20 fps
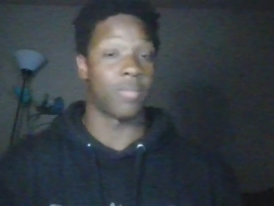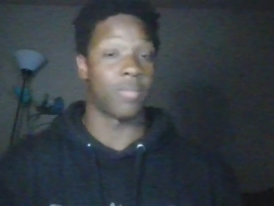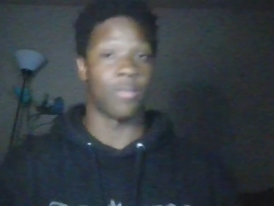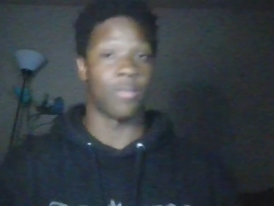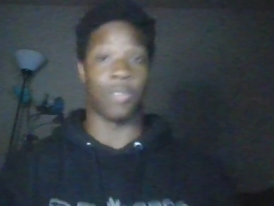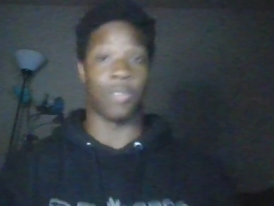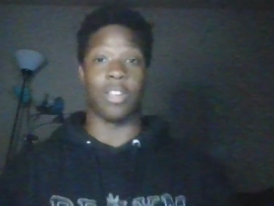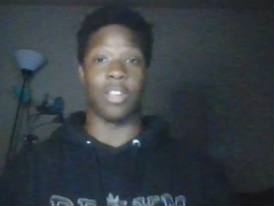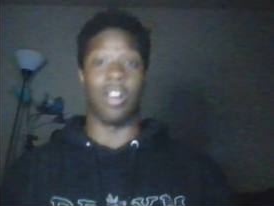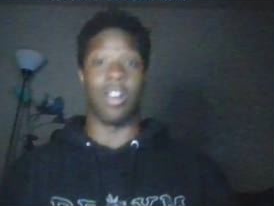
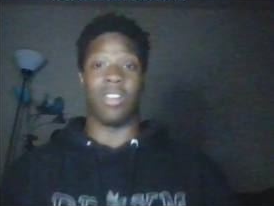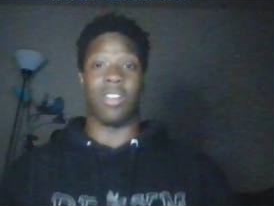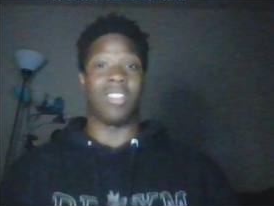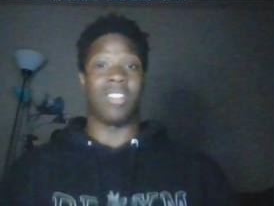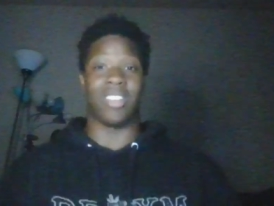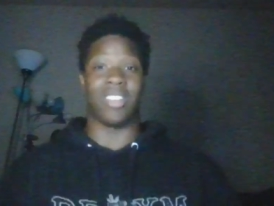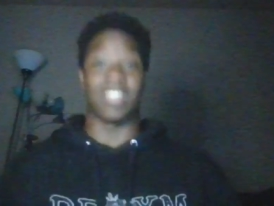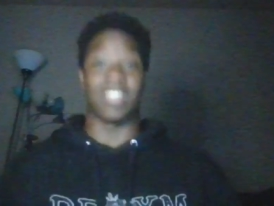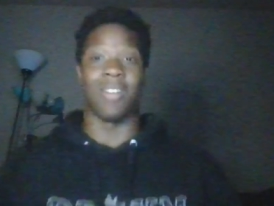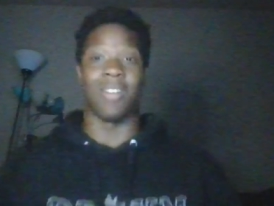Because
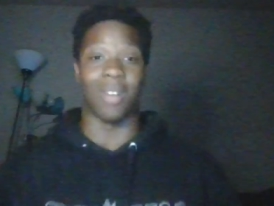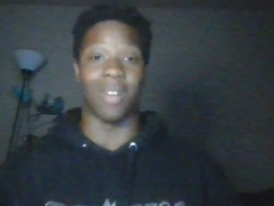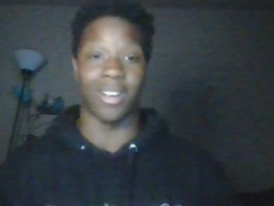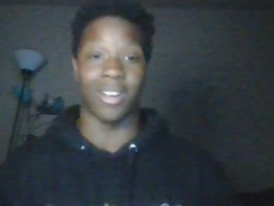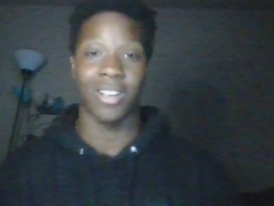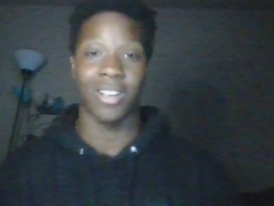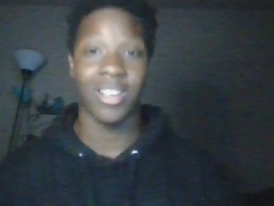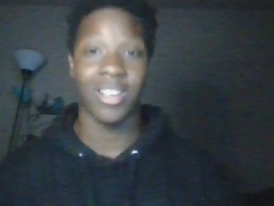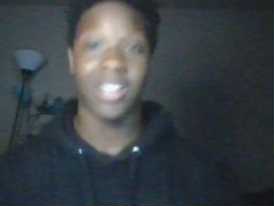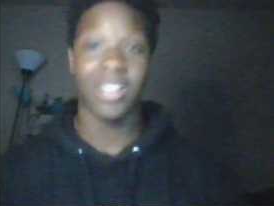like come on.
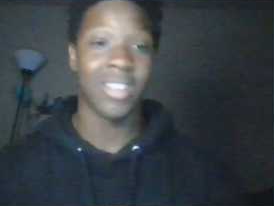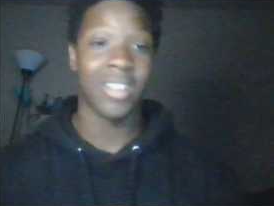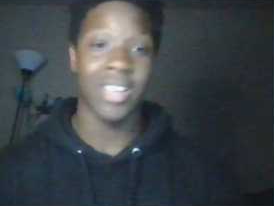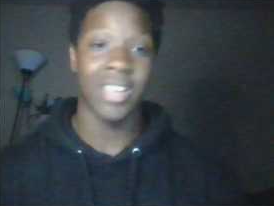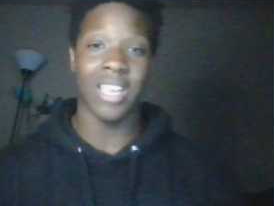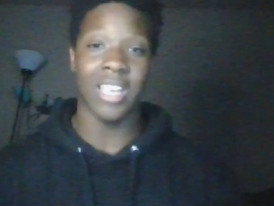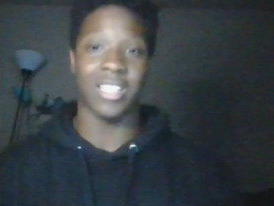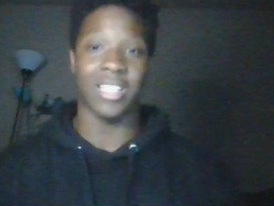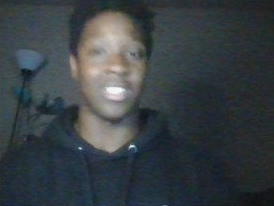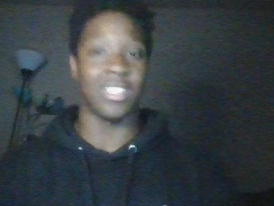
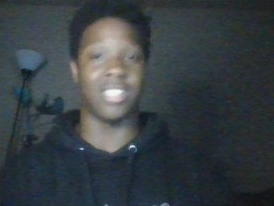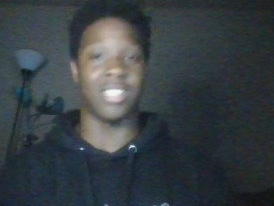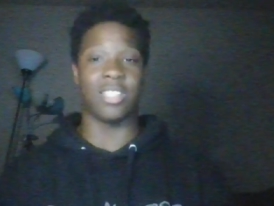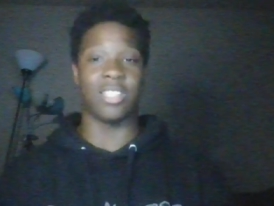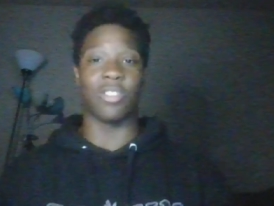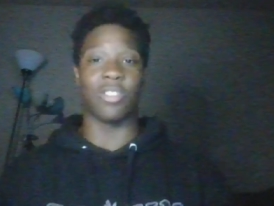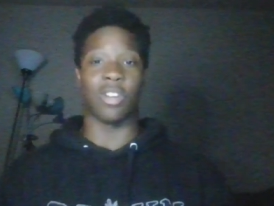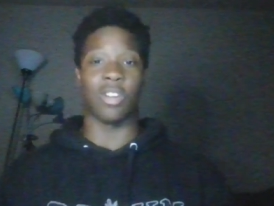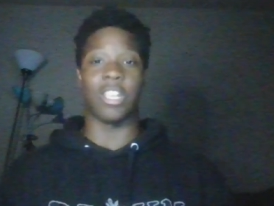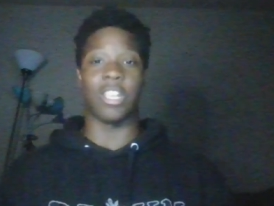It, it, it's
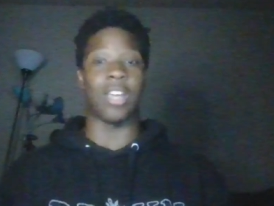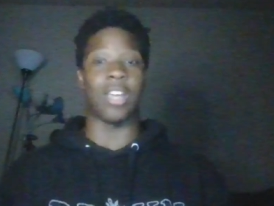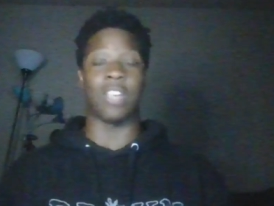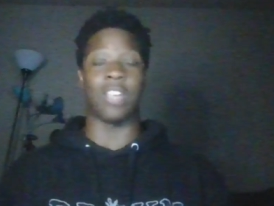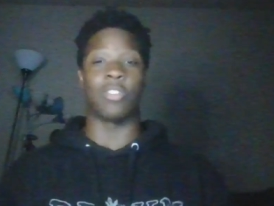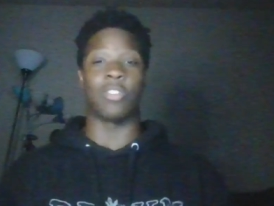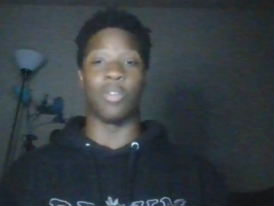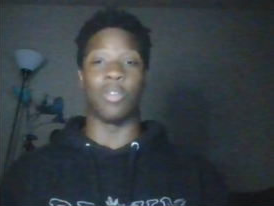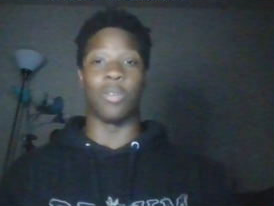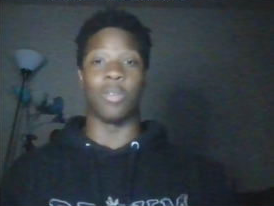gonna get
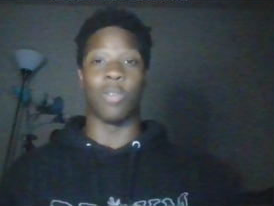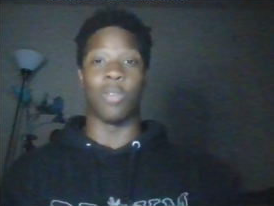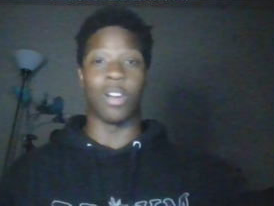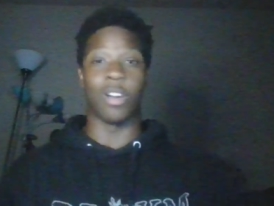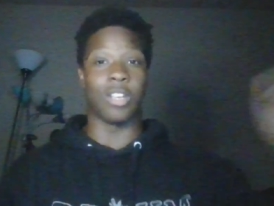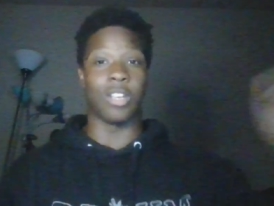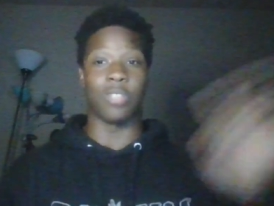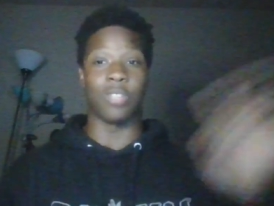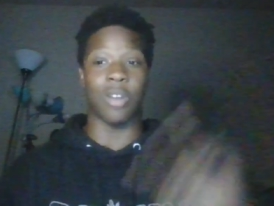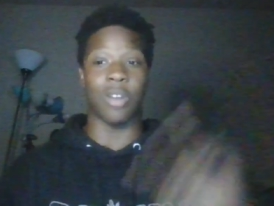it's gonna be one
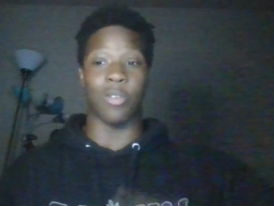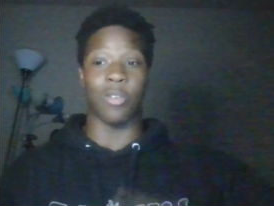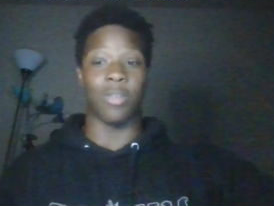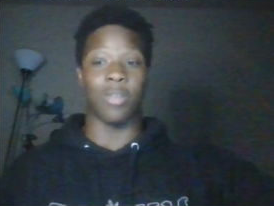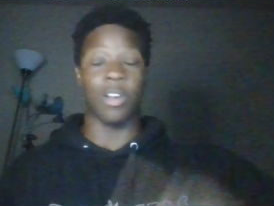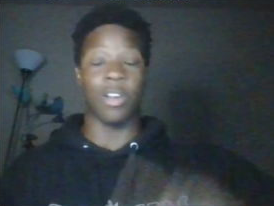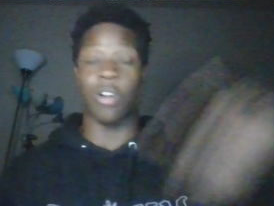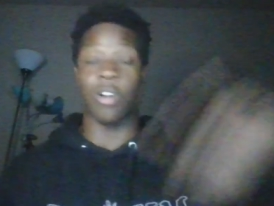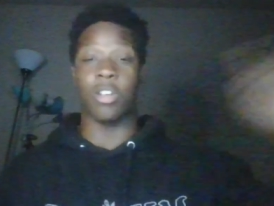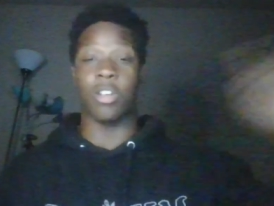it's rather gonna be
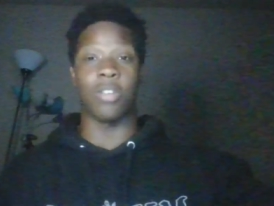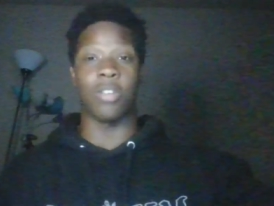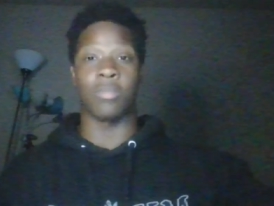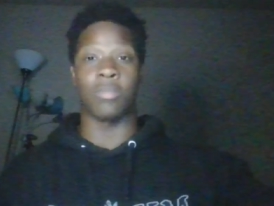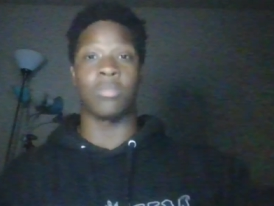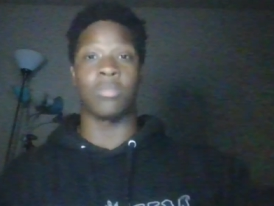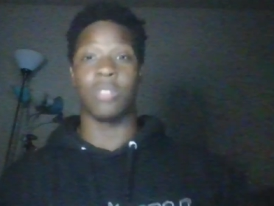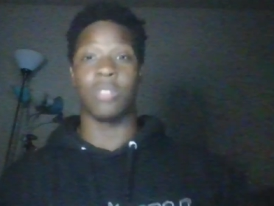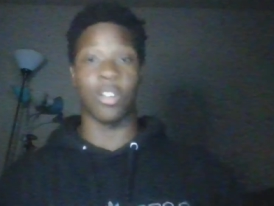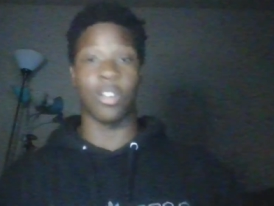her or him.
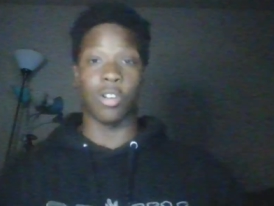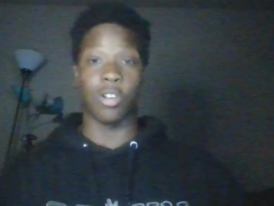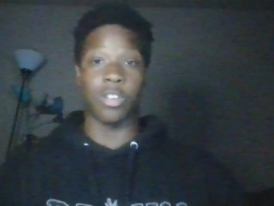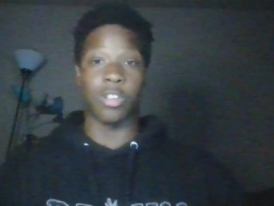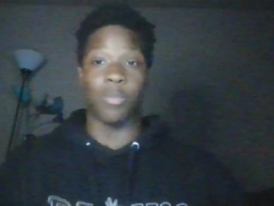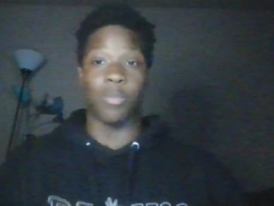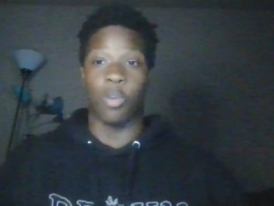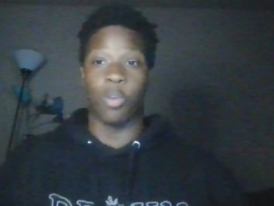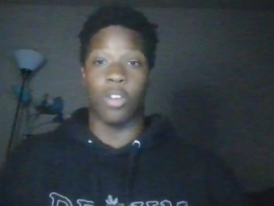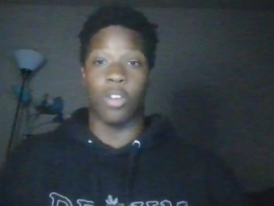They're gonna
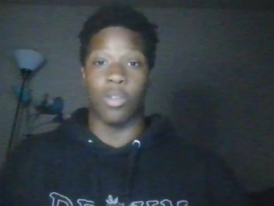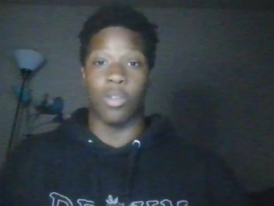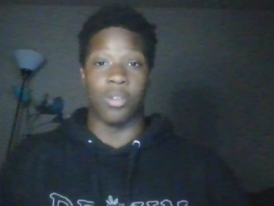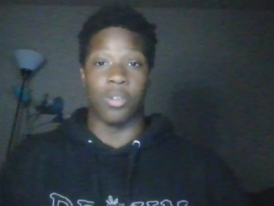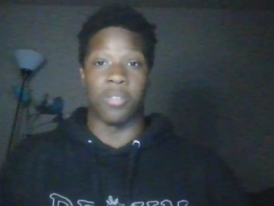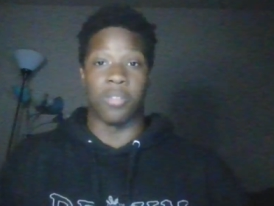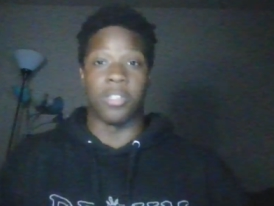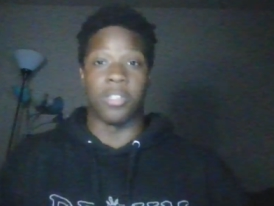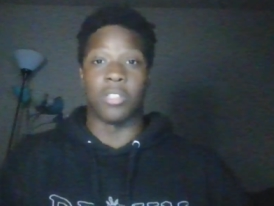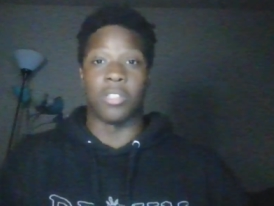one of them
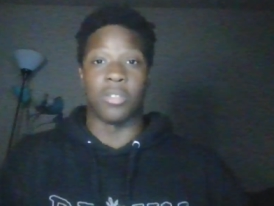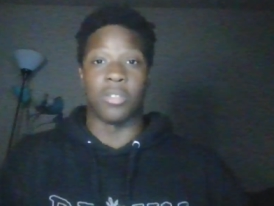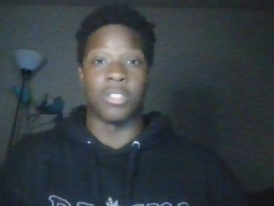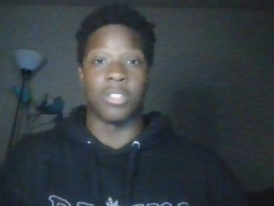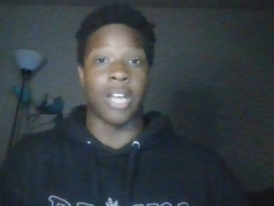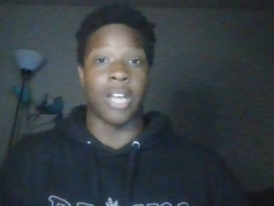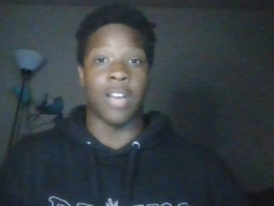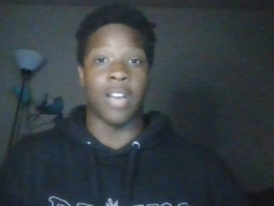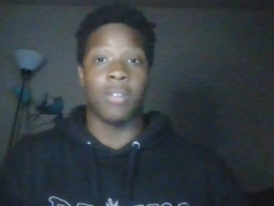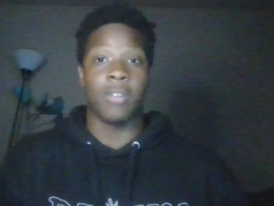gonna commit
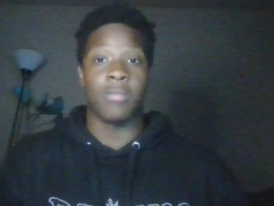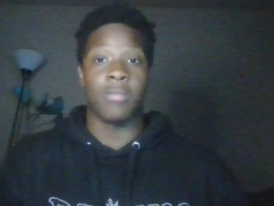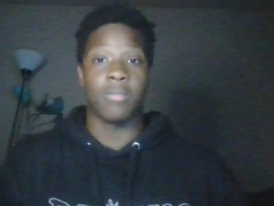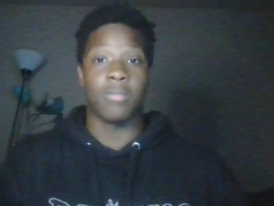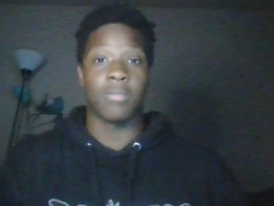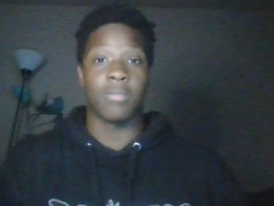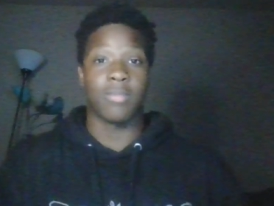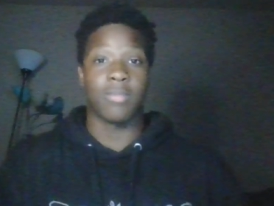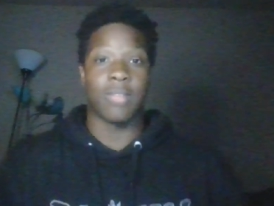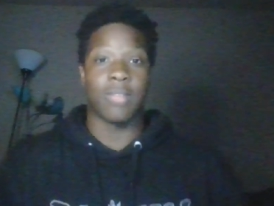suicide
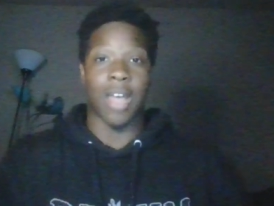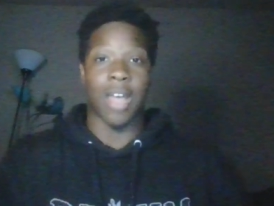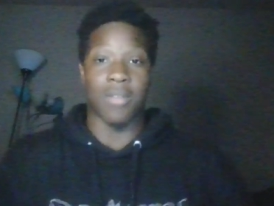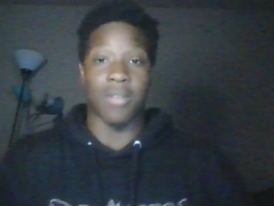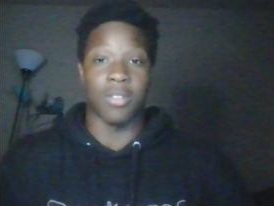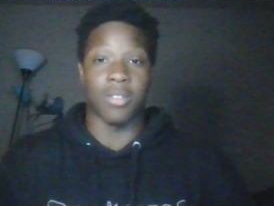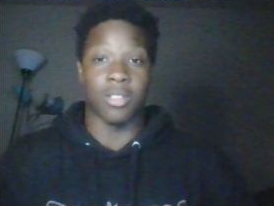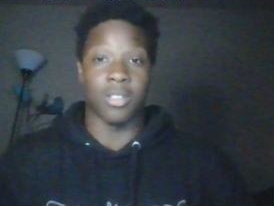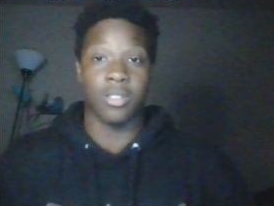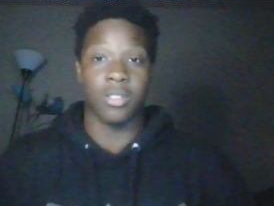
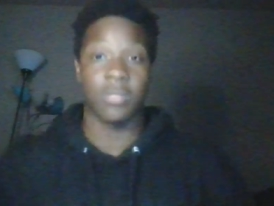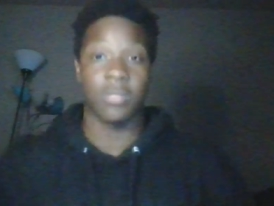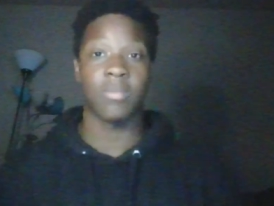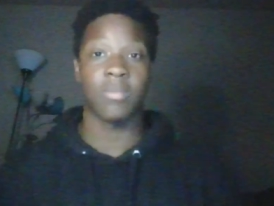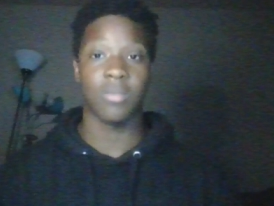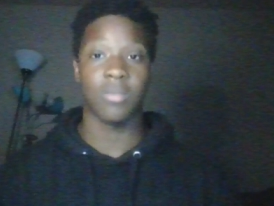after this.